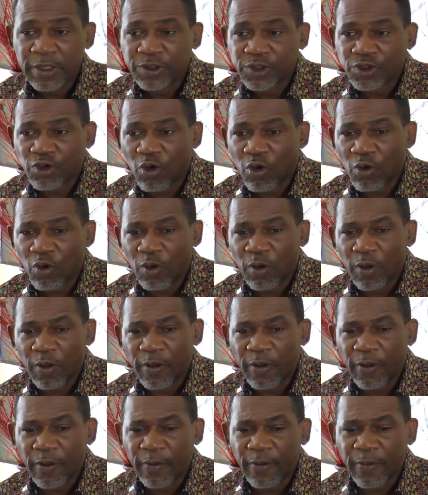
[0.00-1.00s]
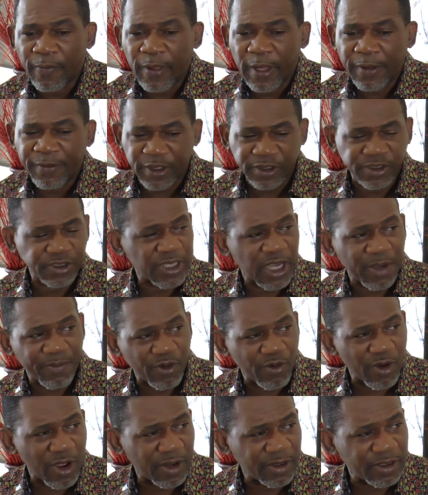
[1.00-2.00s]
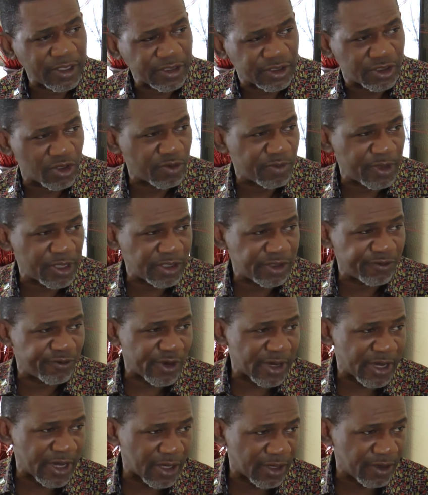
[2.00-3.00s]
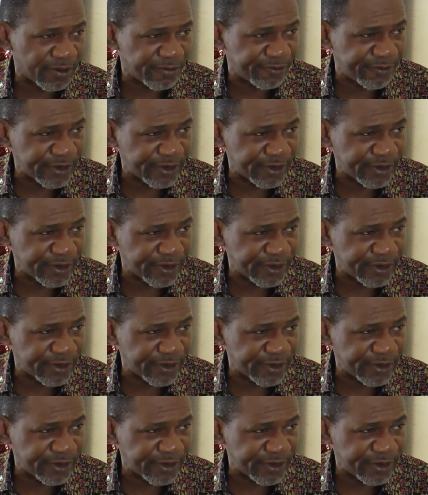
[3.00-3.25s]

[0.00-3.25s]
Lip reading: So this time around, it's going to be a different kettle of